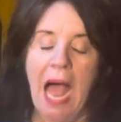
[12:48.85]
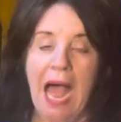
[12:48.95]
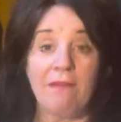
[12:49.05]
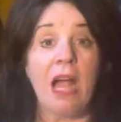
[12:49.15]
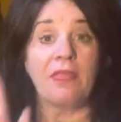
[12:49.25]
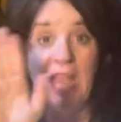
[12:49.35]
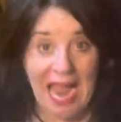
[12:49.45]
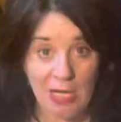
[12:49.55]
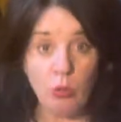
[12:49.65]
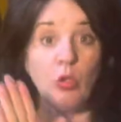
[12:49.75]
I've got the
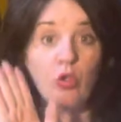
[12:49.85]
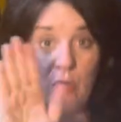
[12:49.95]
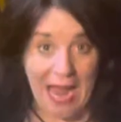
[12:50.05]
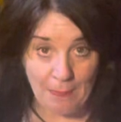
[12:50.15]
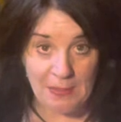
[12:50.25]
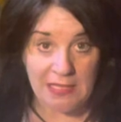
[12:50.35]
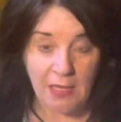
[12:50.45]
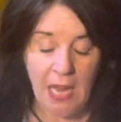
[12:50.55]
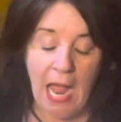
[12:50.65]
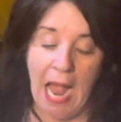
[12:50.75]
actual traps.
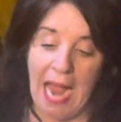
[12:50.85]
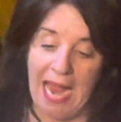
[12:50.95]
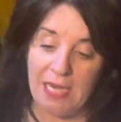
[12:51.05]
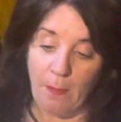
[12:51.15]
I had